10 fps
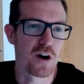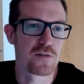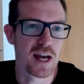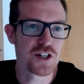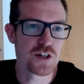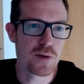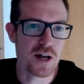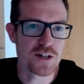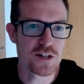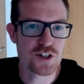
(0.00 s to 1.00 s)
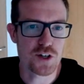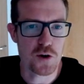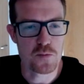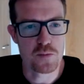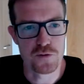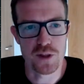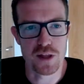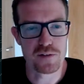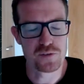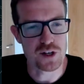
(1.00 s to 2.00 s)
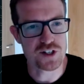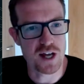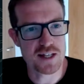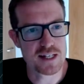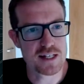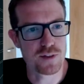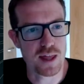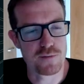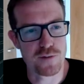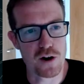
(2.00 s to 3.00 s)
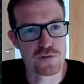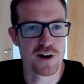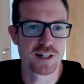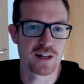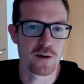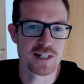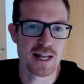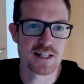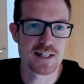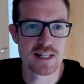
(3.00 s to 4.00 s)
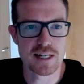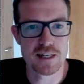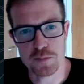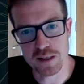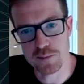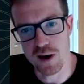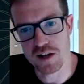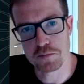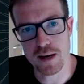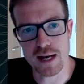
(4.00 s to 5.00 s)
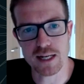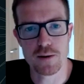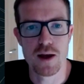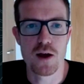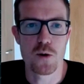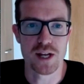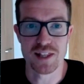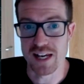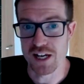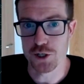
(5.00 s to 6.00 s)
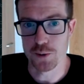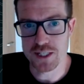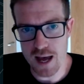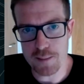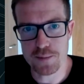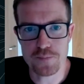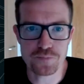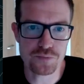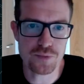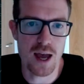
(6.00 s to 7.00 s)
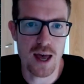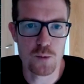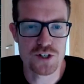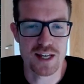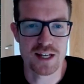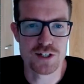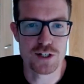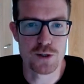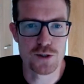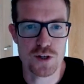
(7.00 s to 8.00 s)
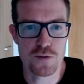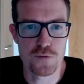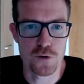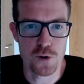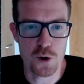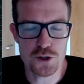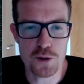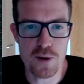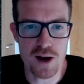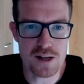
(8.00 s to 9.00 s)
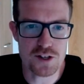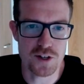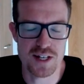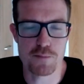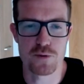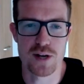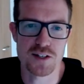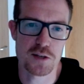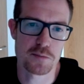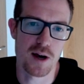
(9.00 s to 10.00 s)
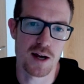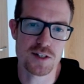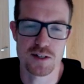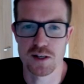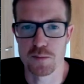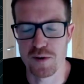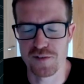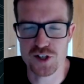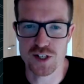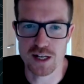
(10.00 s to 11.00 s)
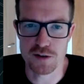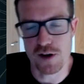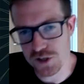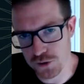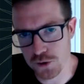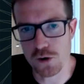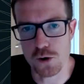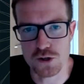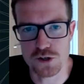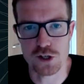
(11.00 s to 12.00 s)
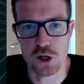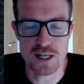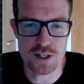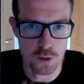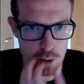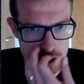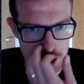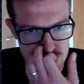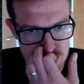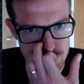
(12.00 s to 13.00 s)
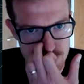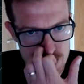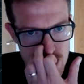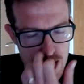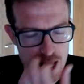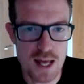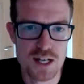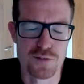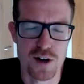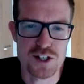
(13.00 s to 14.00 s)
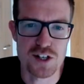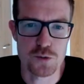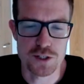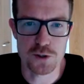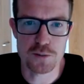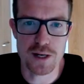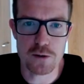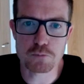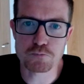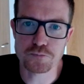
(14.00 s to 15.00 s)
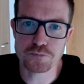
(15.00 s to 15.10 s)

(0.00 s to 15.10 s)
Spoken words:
verification partners. So before they've even got started, they're verifying their identity that's being passed back. We can then issue a TAP, which they can use for autopilot. So the temporary access pass can provision their device or just log into a Windows 11 device, as we talked about.